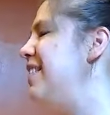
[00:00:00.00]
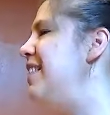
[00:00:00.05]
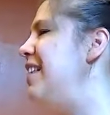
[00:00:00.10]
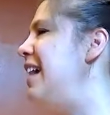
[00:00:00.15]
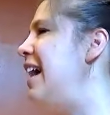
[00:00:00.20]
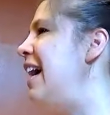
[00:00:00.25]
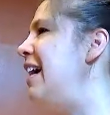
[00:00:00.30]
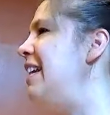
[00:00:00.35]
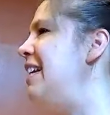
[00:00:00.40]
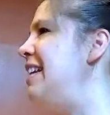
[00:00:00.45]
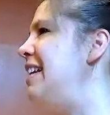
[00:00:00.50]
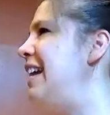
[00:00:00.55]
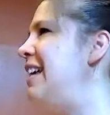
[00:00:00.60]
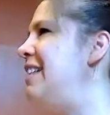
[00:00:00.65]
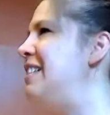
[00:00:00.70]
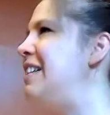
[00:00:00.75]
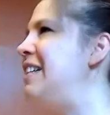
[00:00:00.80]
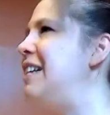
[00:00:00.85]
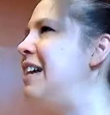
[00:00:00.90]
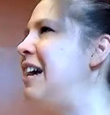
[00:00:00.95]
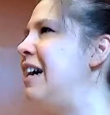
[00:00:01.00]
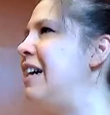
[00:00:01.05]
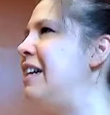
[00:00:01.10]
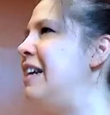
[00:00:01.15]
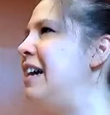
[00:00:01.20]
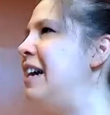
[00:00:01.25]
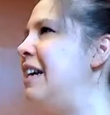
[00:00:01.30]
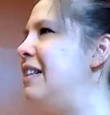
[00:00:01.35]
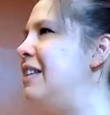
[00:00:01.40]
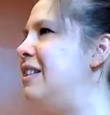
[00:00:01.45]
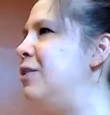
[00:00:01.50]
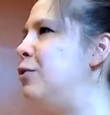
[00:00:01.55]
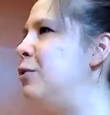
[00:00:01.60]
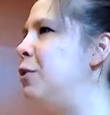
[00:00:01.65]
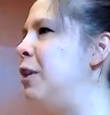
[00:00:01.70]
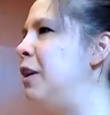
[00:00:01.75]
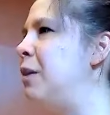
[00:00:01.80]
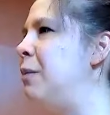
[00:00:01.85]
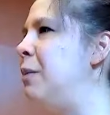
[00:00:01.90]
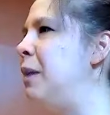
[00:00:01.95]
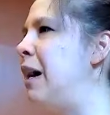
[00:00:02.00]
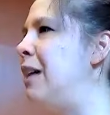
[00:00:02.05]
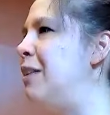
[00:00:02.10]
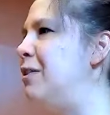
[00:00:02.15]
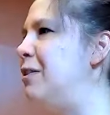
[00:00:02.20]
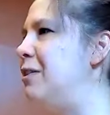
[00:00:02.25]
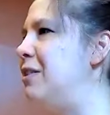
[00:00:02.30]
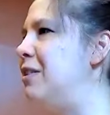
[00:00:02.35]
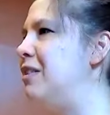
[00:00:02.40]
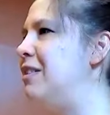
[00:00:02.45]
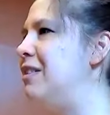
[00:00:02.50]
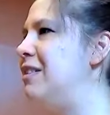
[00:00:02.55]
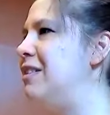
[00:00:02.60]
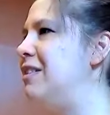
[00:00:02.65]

Nine days and nine nights Durga battles,